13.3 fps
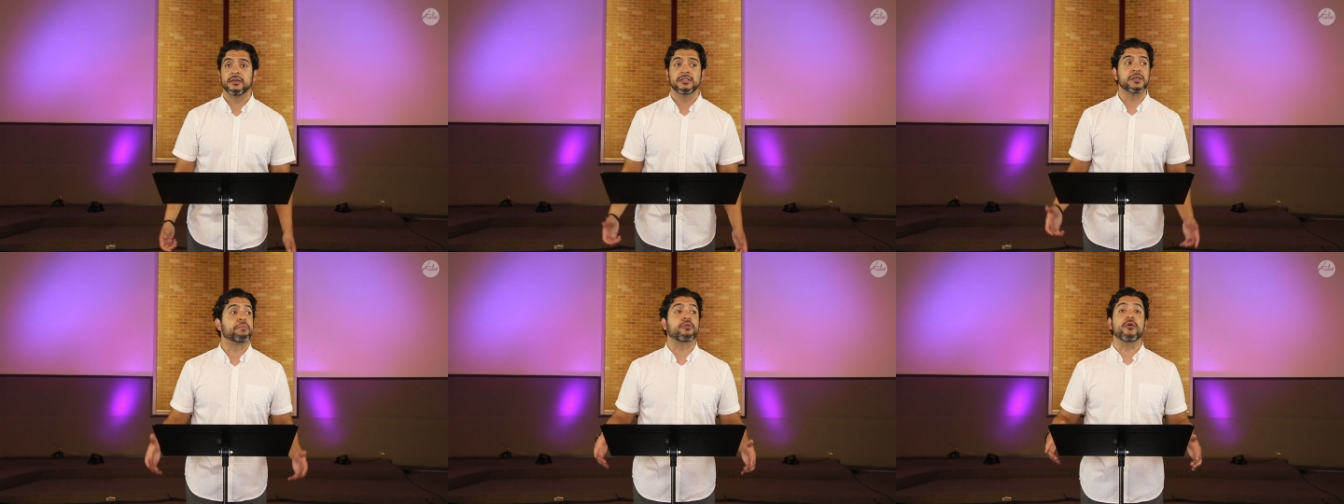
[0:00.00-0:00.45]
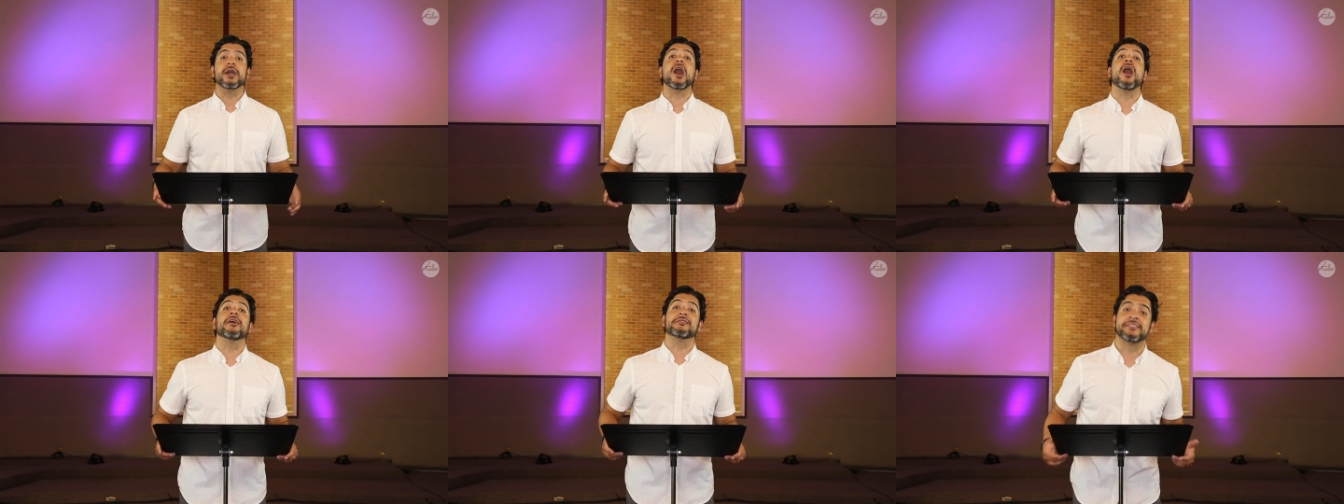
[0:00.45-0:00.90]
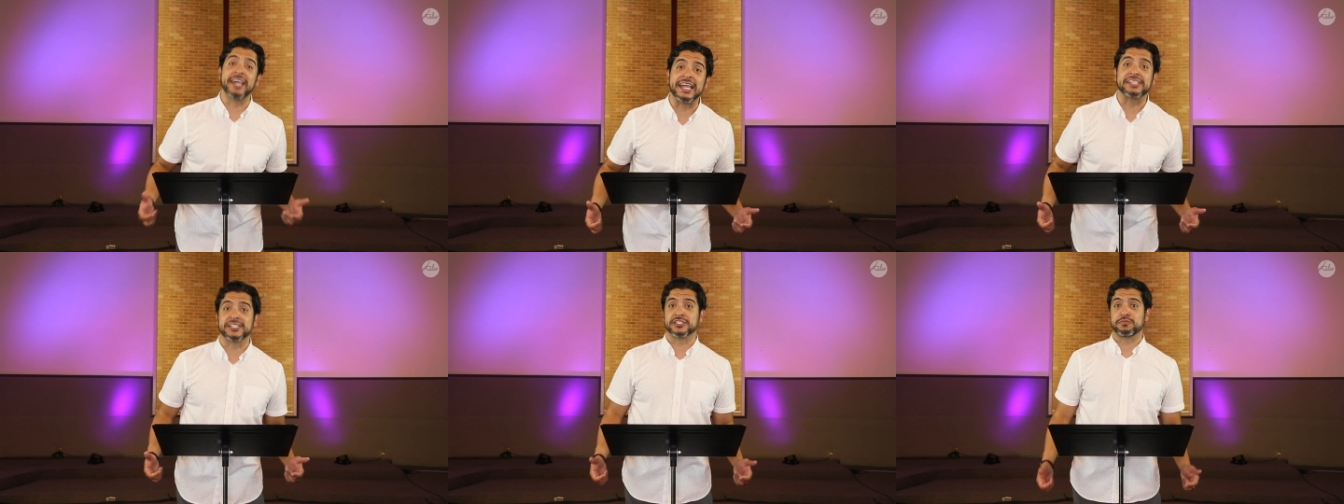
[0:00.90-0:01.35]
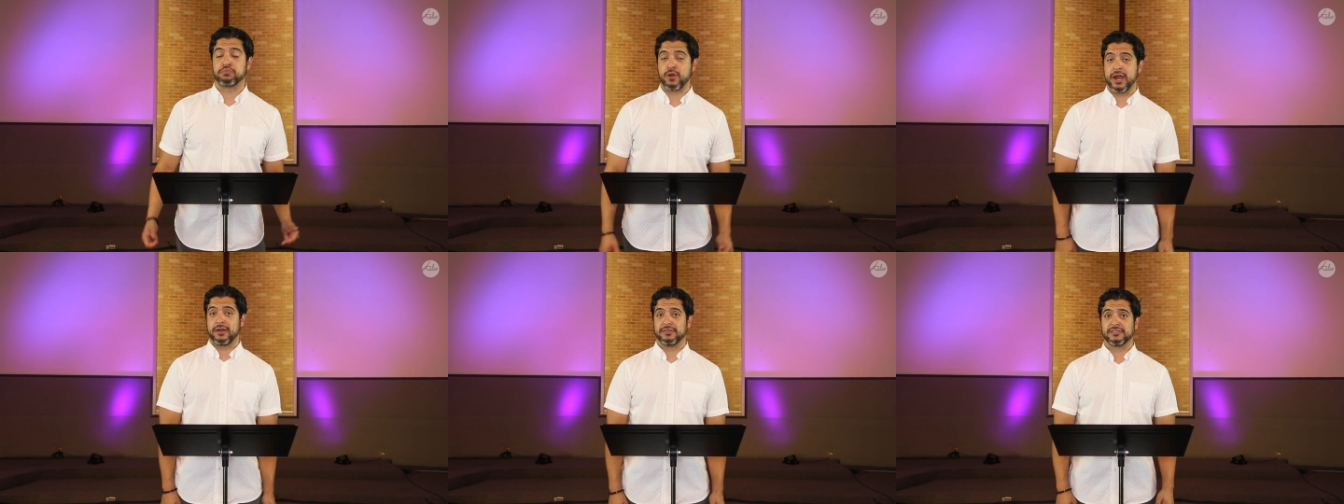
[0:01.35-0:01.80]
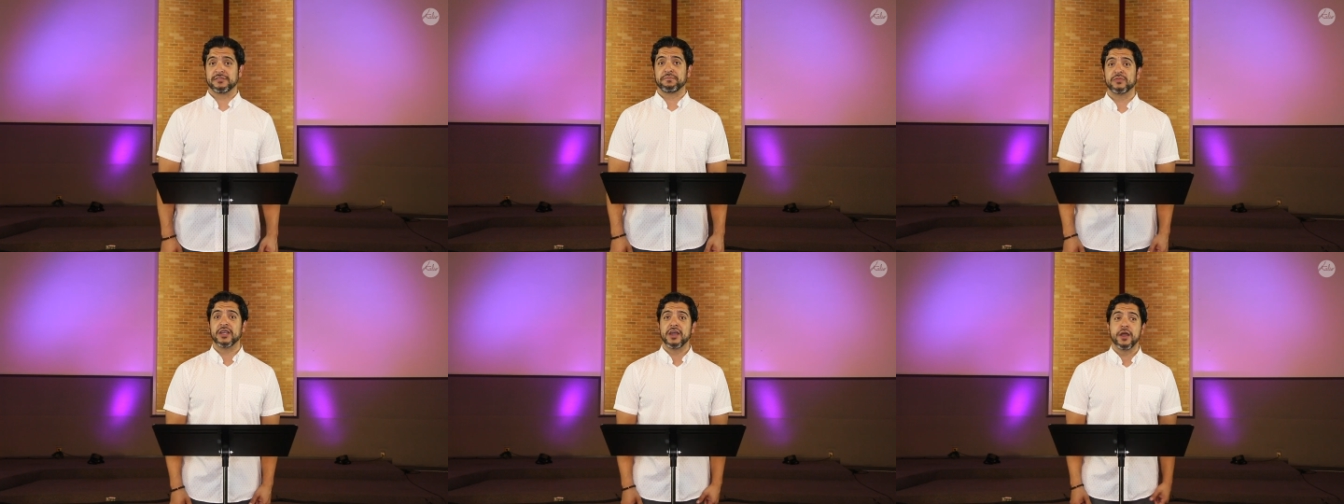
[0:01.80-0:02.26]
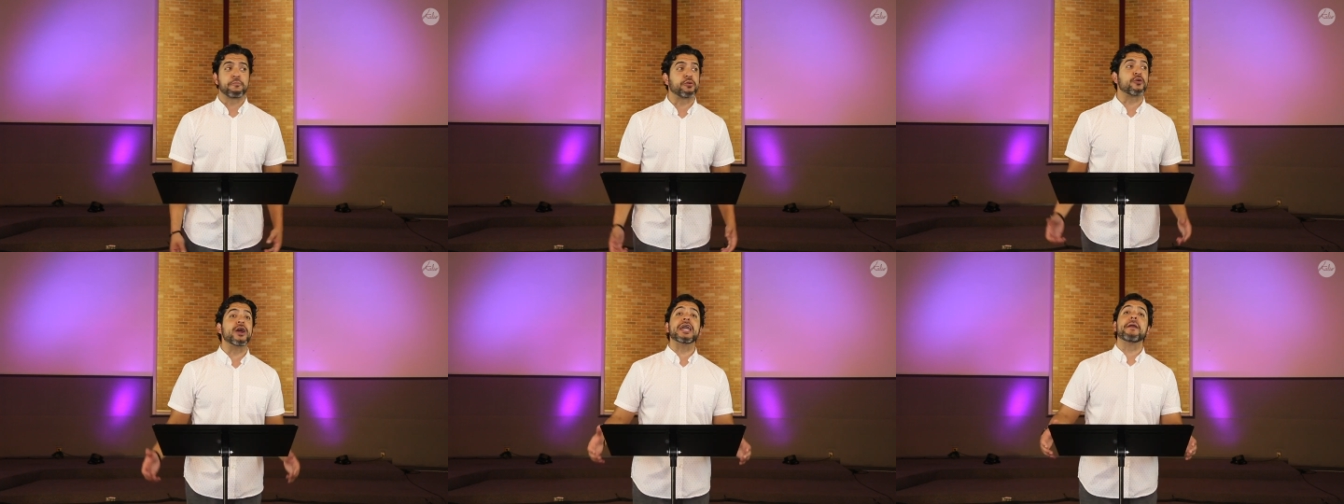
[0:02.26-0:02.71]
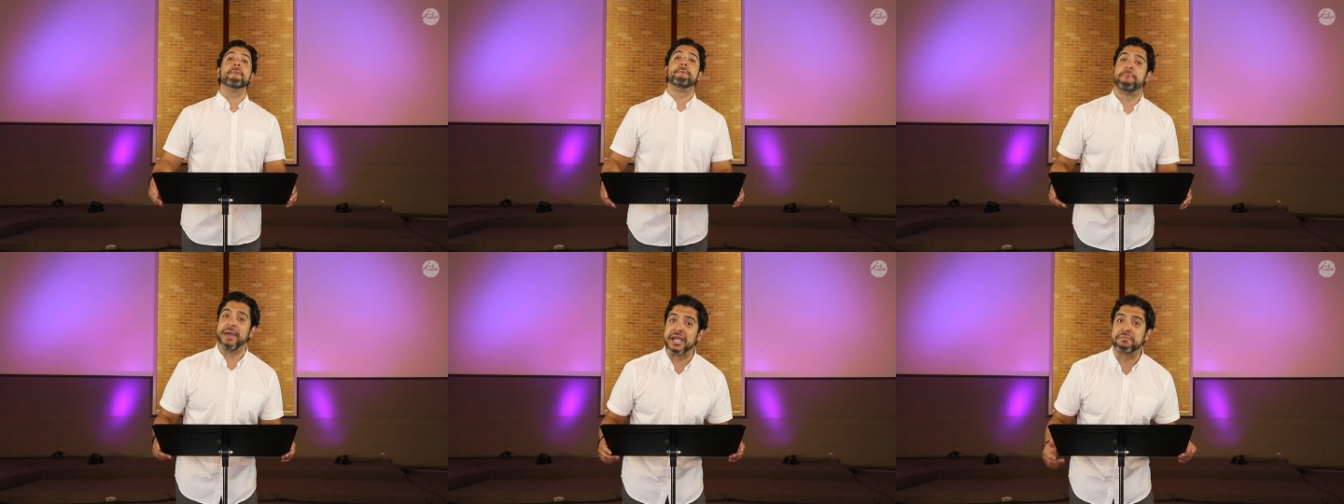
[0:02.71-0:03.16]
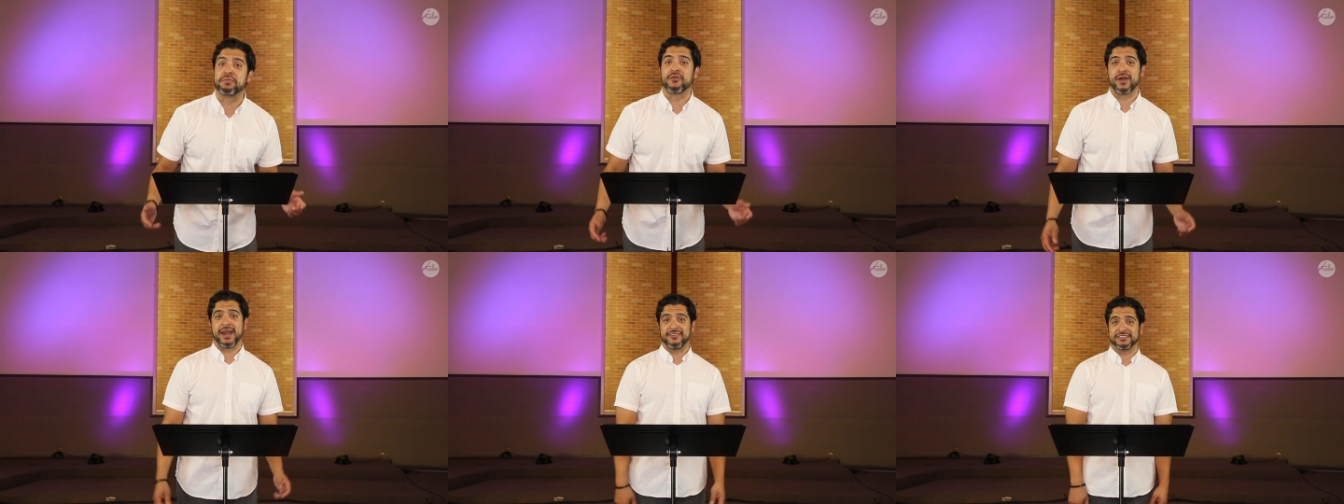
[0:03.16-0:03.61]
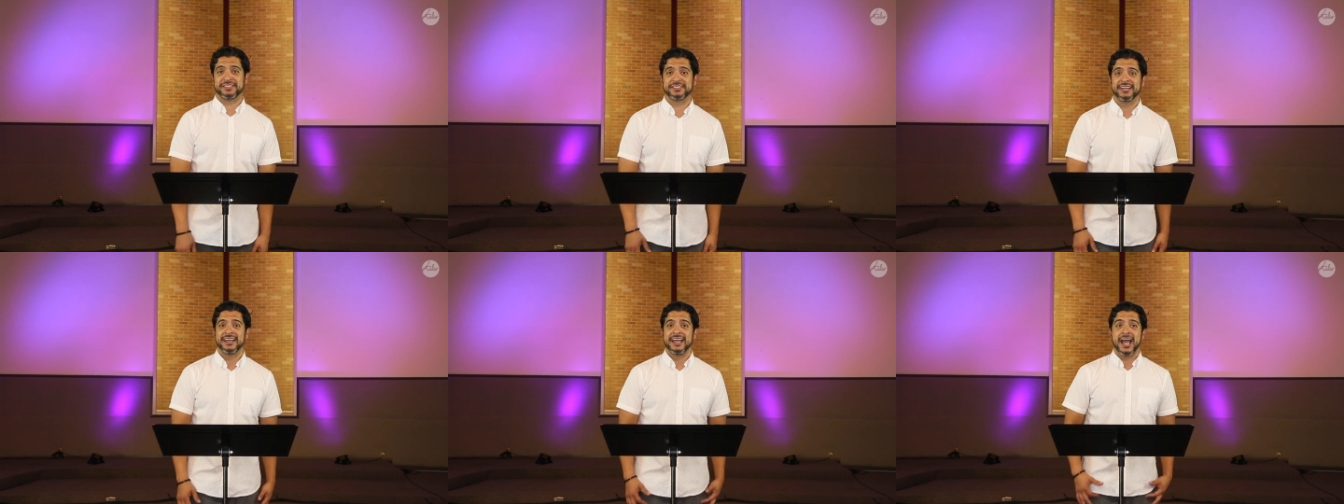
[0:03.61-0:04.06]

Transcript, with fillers: to pray audacious prayers, pray big prayers.